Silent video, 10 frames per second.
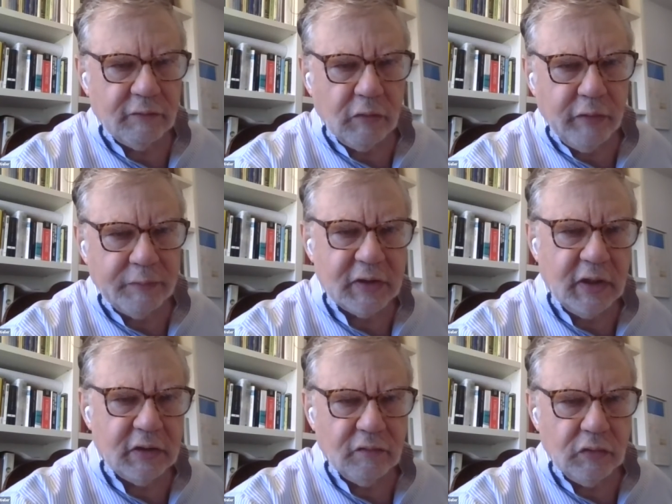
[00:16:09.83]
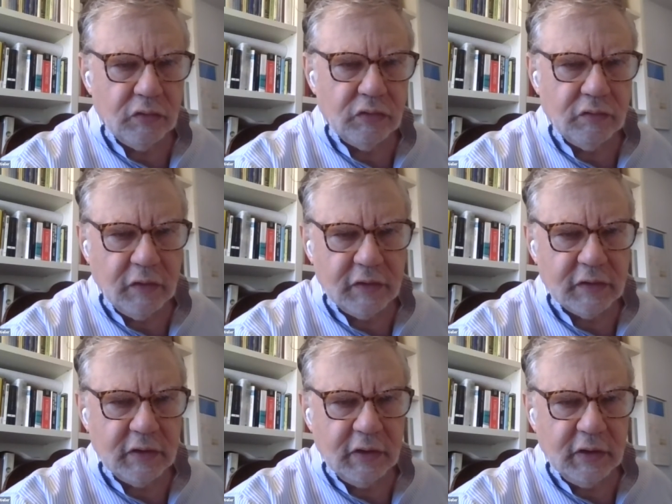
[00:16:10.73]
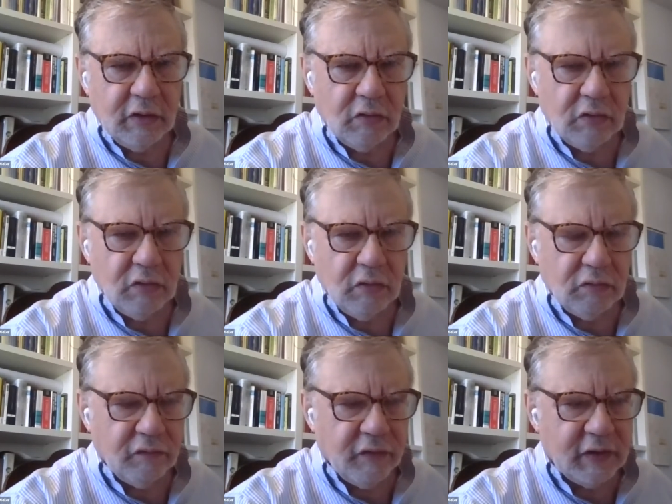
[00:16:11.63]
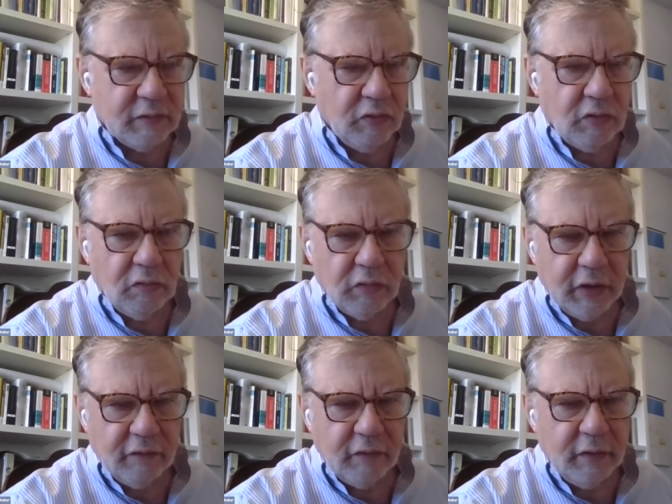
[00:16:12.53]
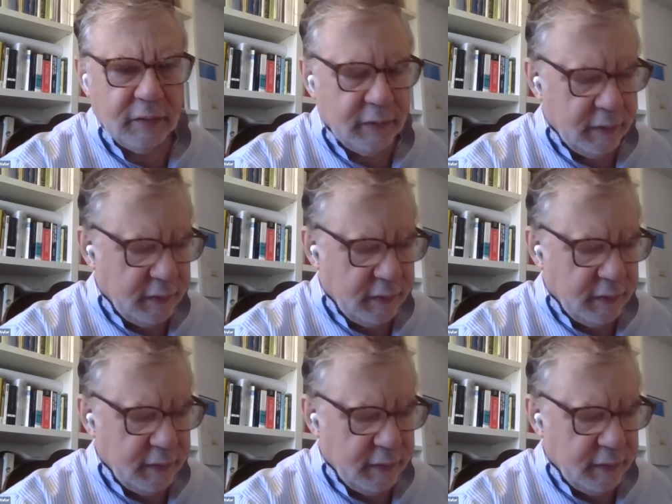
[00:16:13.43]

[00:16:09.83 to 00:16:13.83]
on the website of your university and on your own Facebook or whatever.